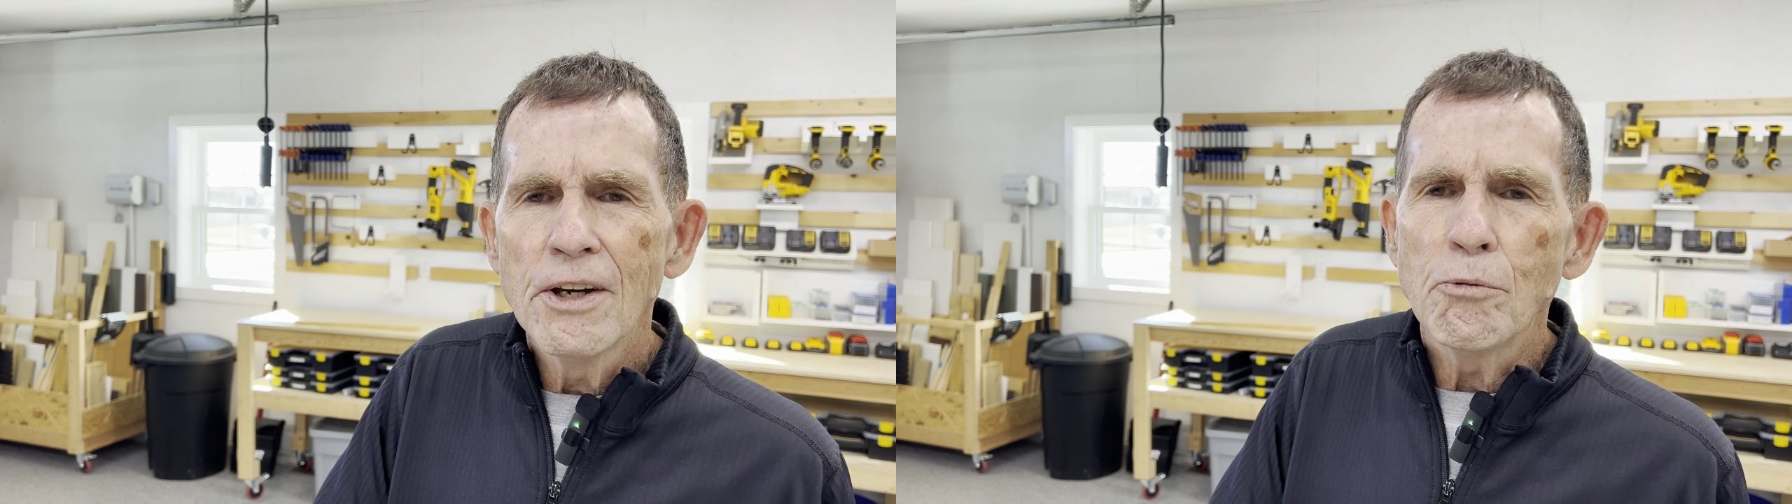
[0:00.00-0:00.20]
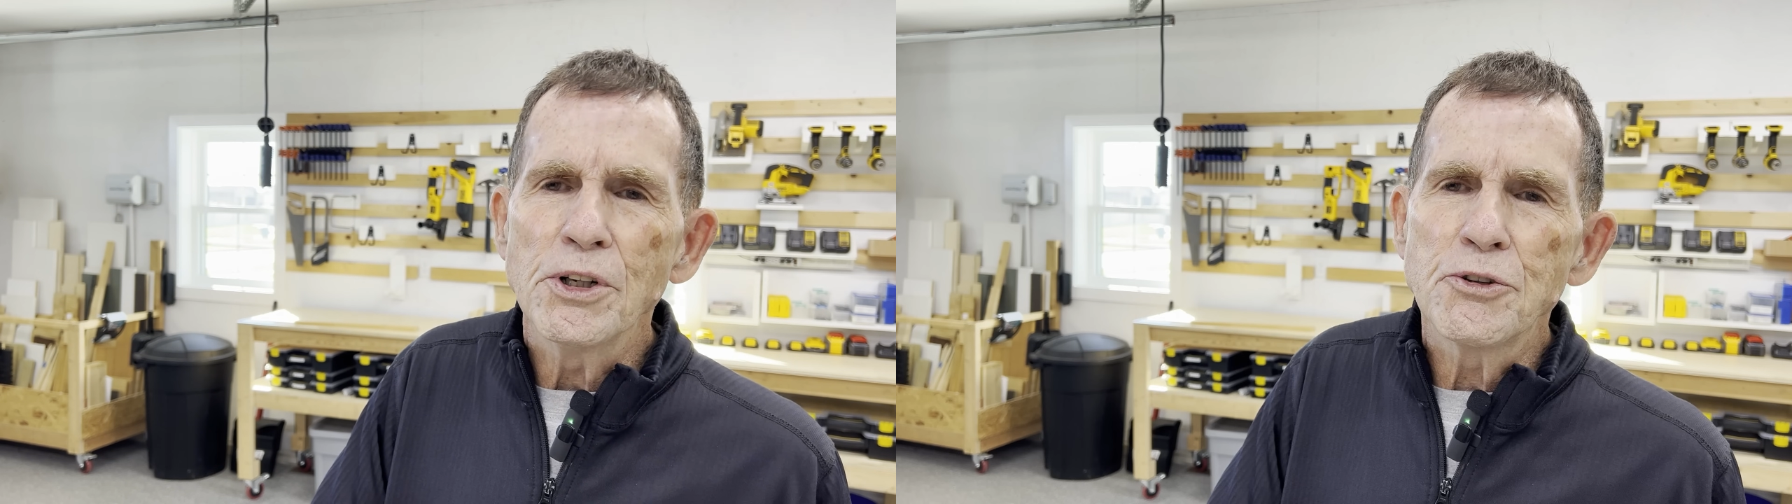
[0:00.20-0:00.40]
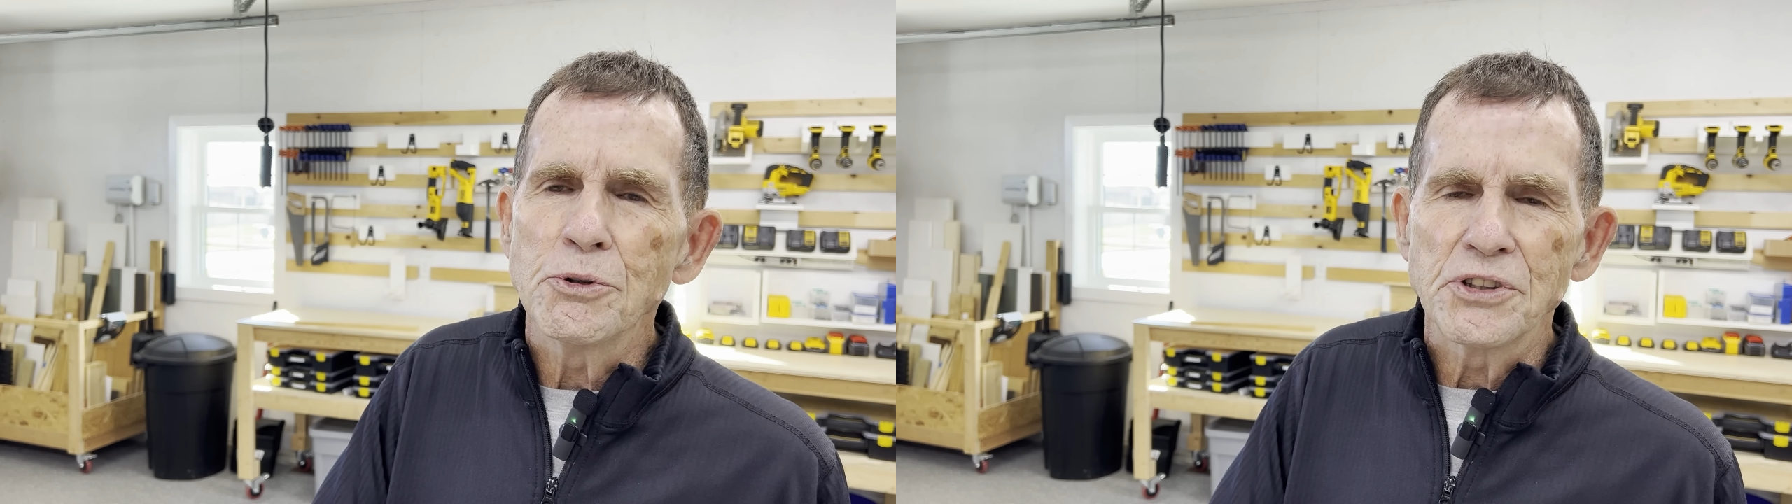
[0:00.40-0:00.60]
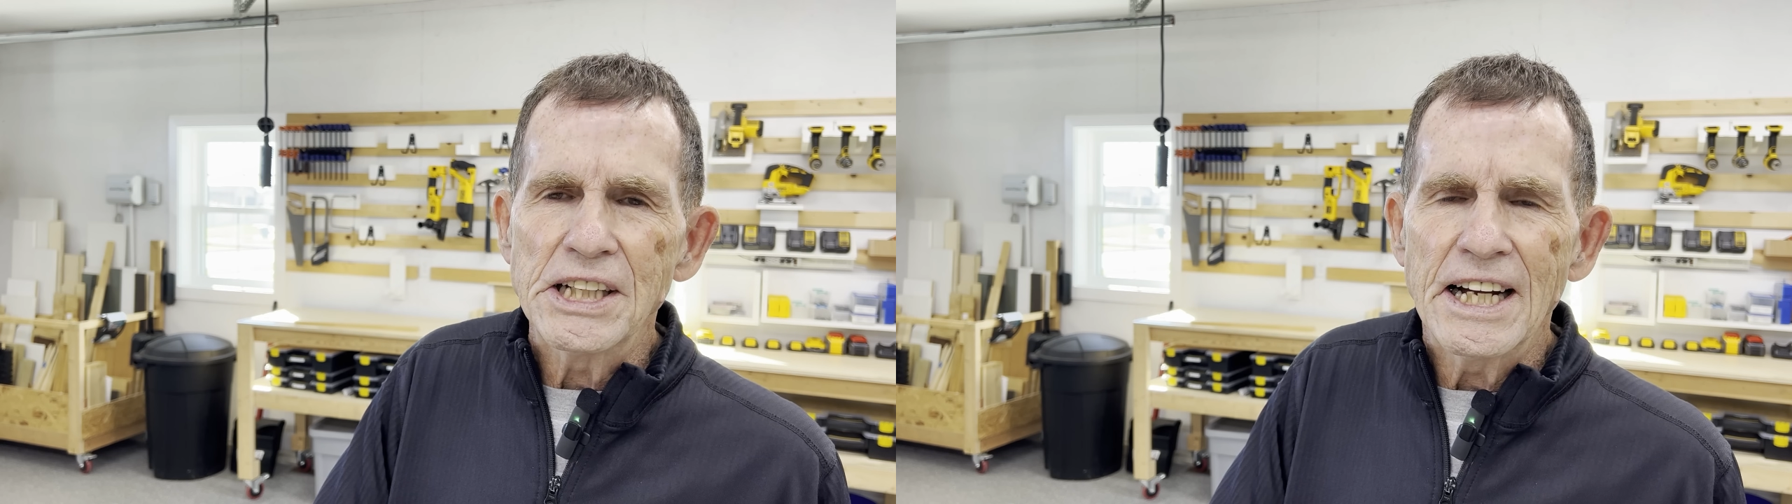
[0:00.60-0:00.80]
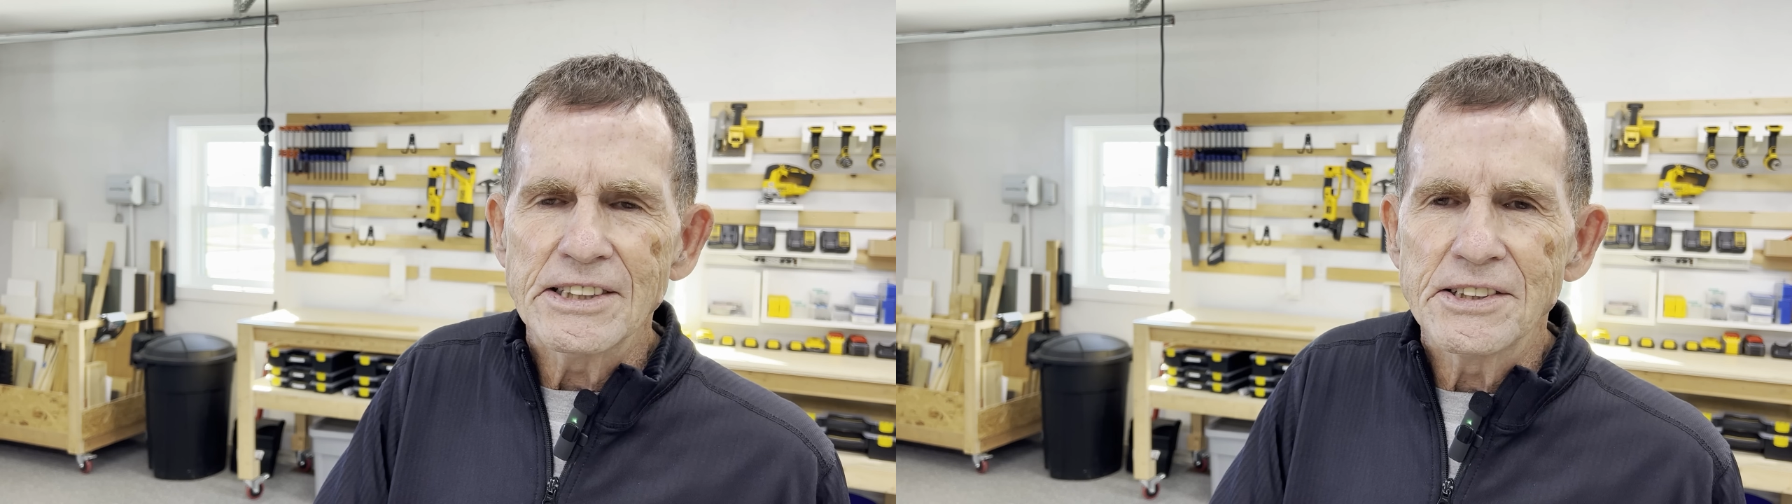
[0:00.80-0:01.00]
which was a
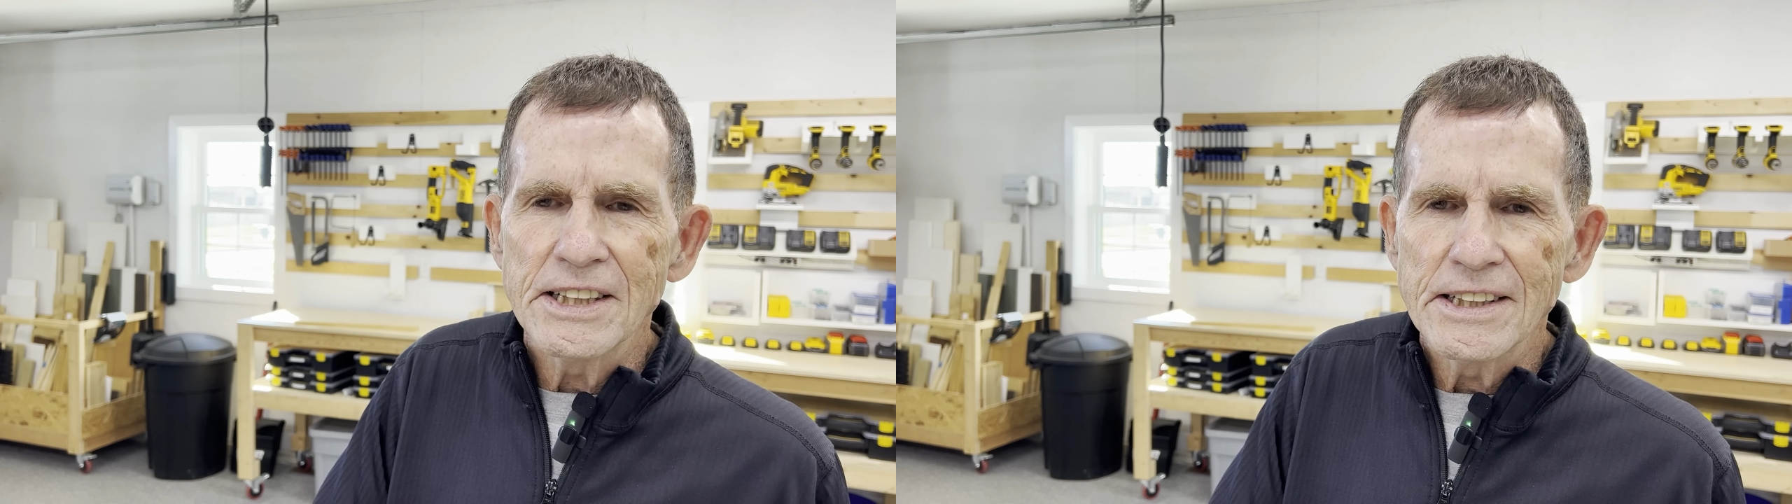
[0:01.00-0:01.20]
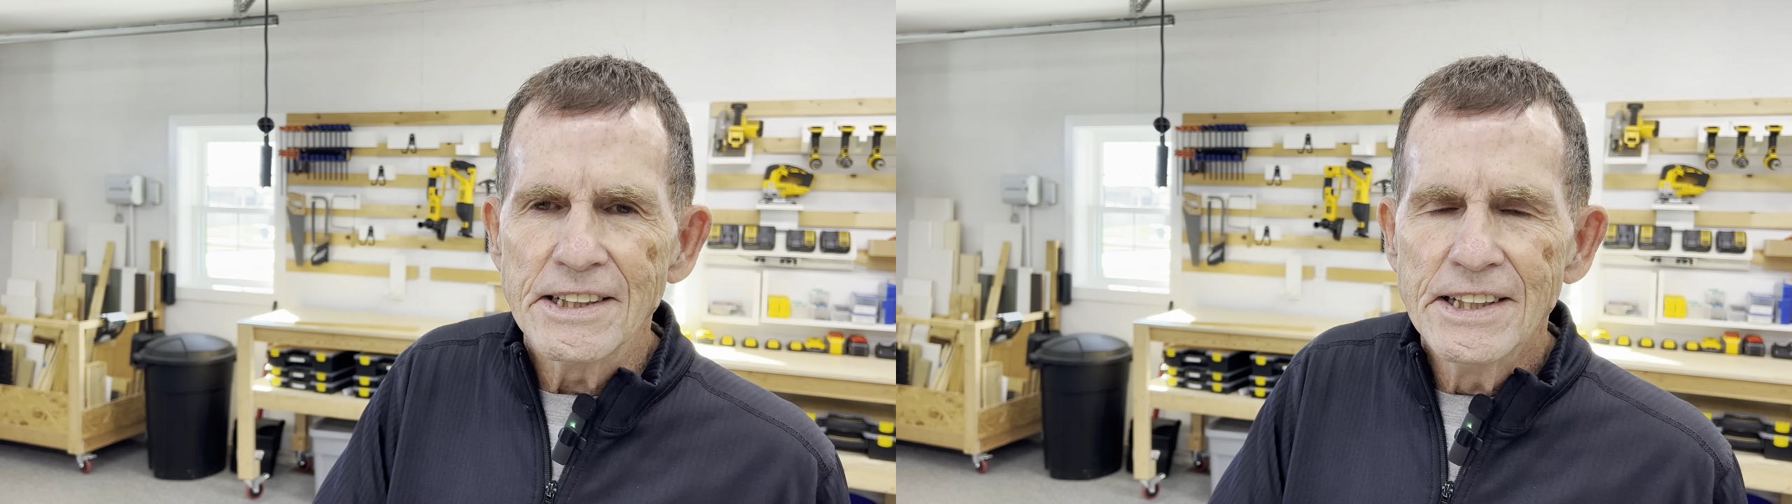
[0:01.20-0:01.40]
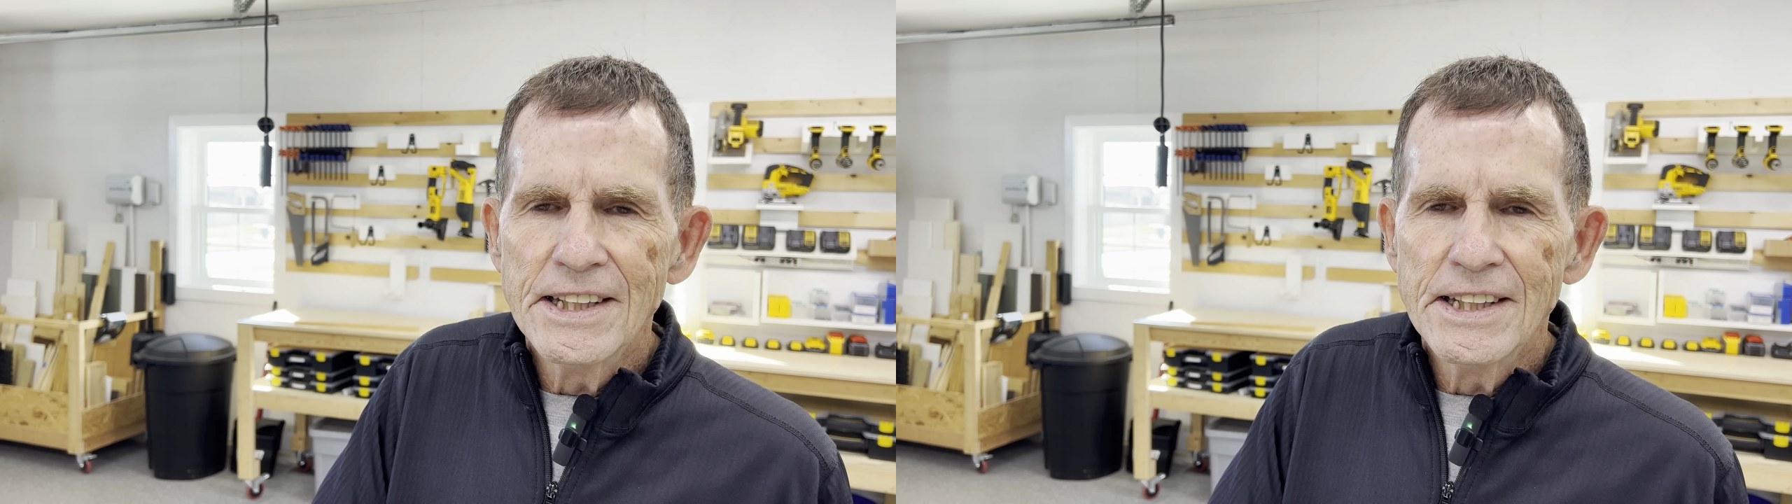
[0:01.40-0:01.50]
godsend.